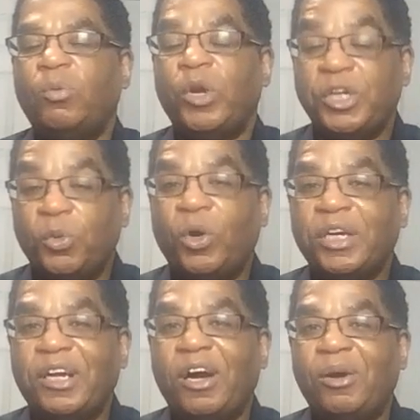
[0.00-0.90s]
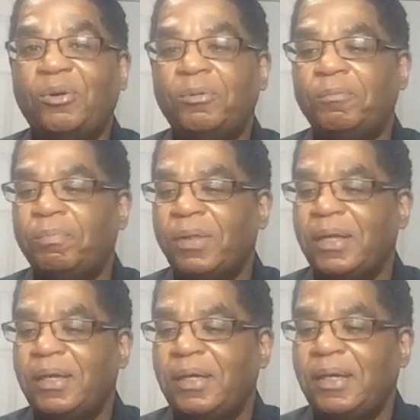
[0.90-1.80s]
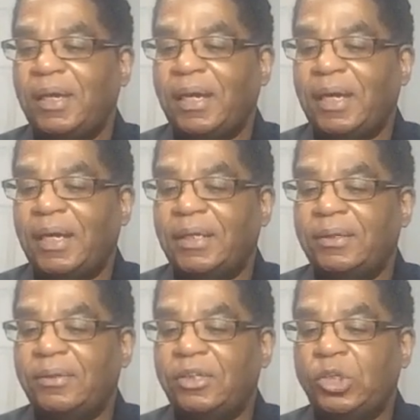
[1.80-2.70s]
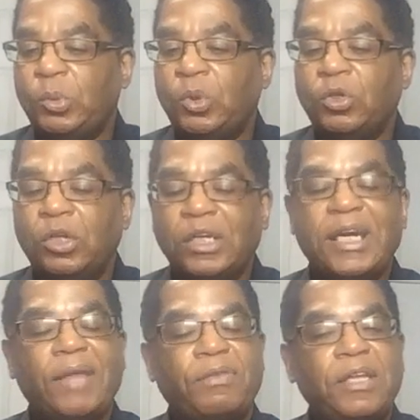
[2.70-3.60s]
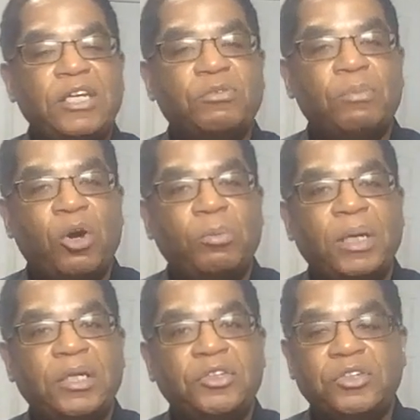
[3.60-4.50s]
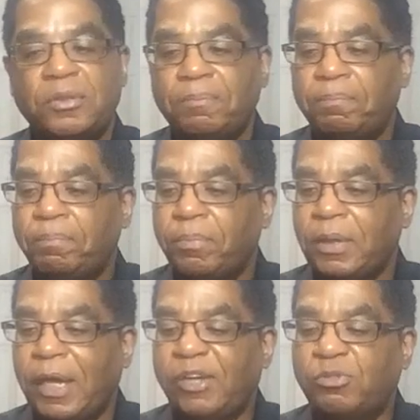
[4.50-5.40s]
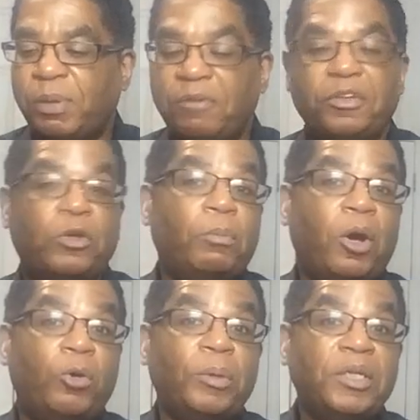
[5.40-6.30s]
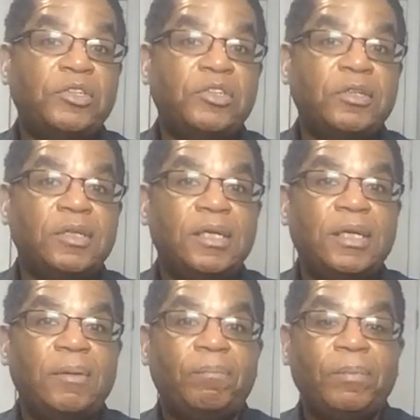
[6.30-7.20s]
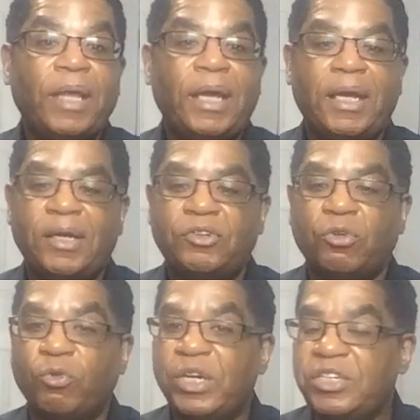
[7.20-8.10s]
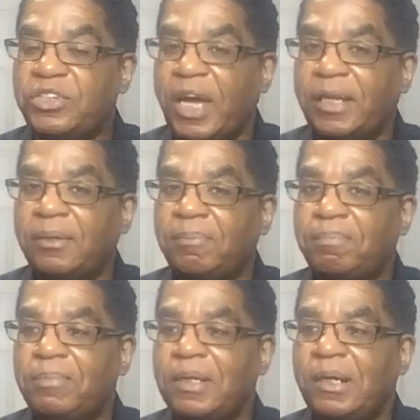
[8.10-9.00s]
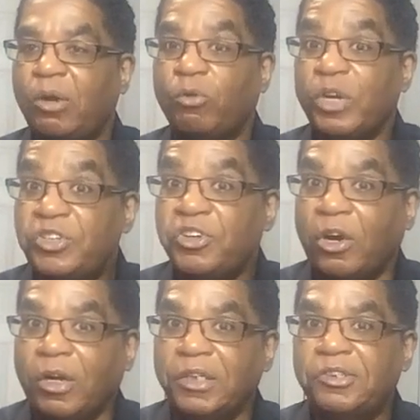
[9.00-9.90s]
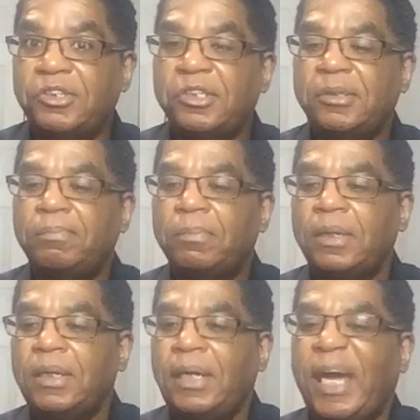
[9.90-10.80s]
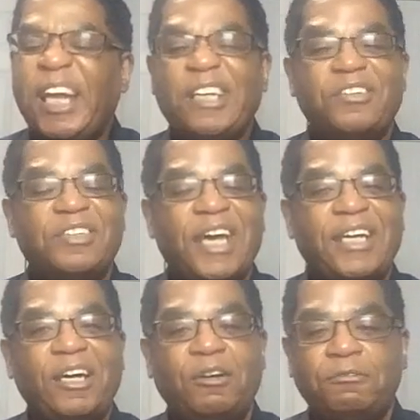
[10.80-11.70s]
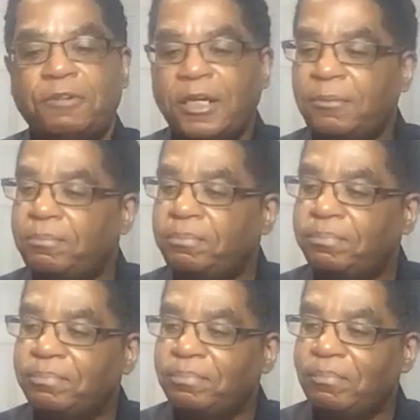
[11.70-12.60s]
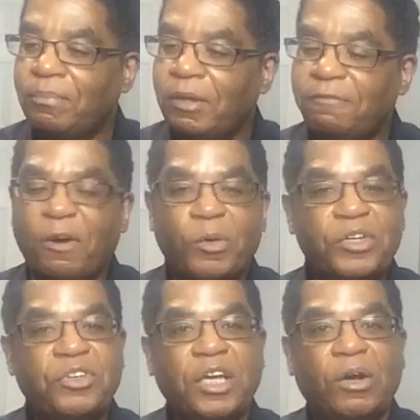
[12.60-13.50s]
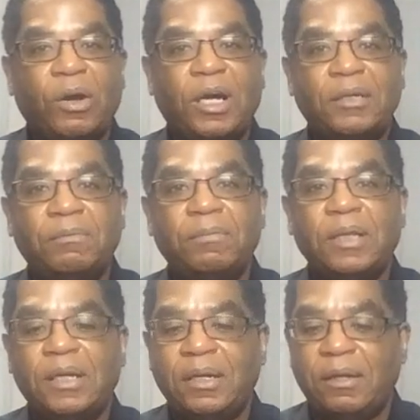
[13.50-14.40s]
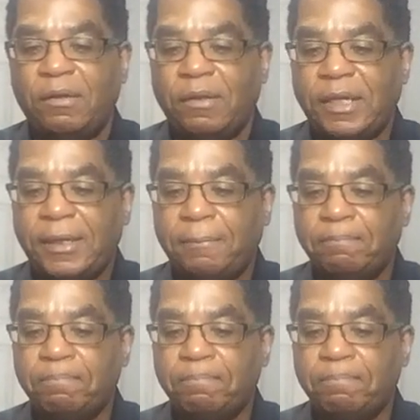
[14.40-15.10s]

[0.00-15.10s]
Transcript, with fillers: where you want to go. And you will look at these moments as pivotal moments, as a reset, a recharge. And instead of focusing on the